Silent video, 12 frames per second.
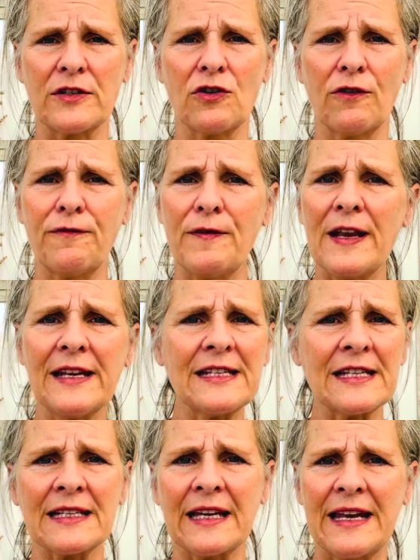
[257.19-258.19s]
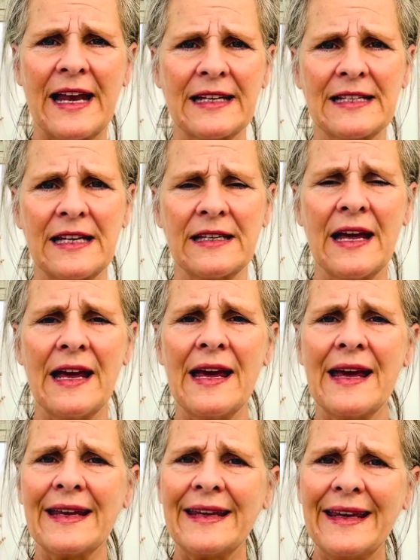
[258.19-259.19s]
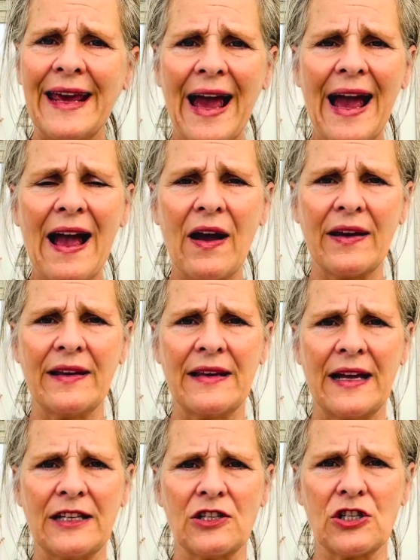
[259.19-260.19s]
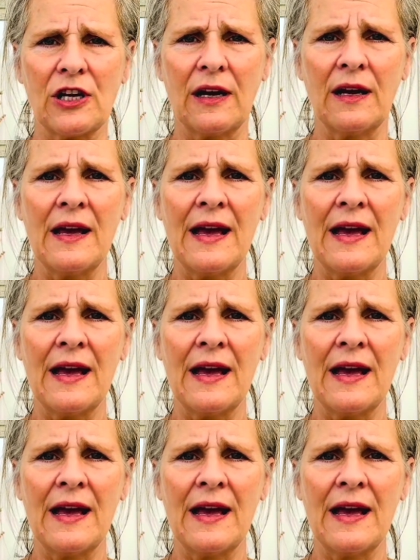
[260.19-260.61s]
you're feeling disconnected, get out in nature.